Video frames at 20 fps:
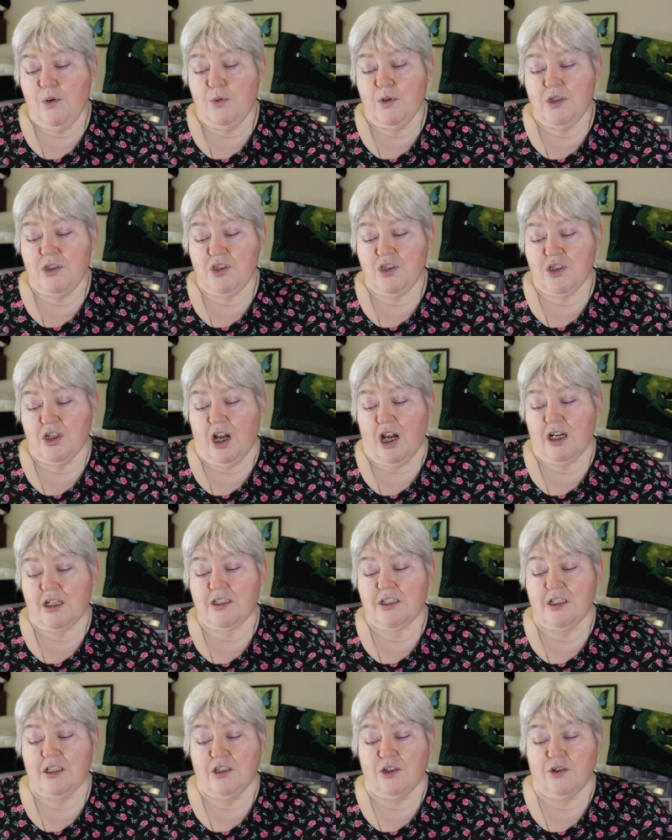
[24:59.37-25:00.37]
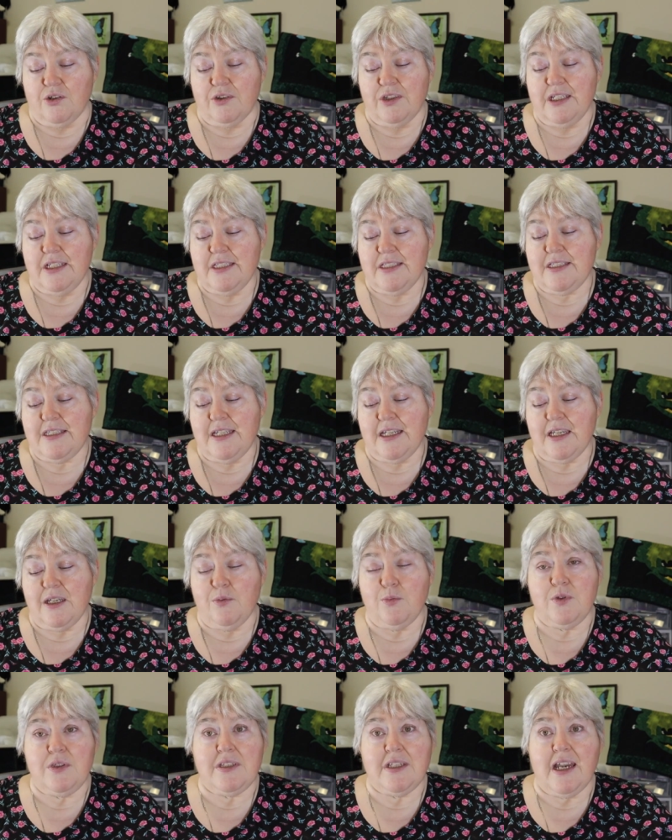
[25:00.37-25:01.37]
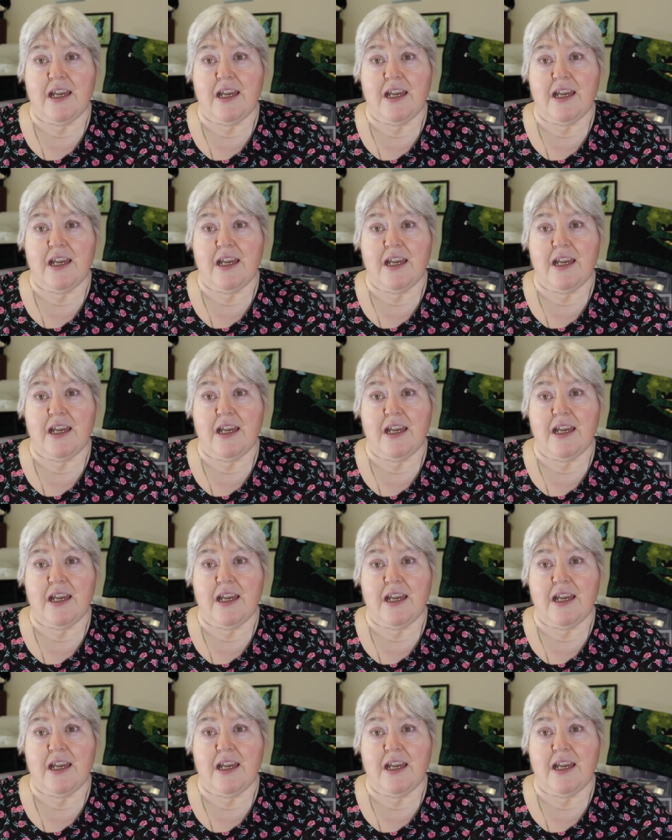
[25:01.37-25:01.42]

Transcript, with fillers: was shocked to learn that his ticket was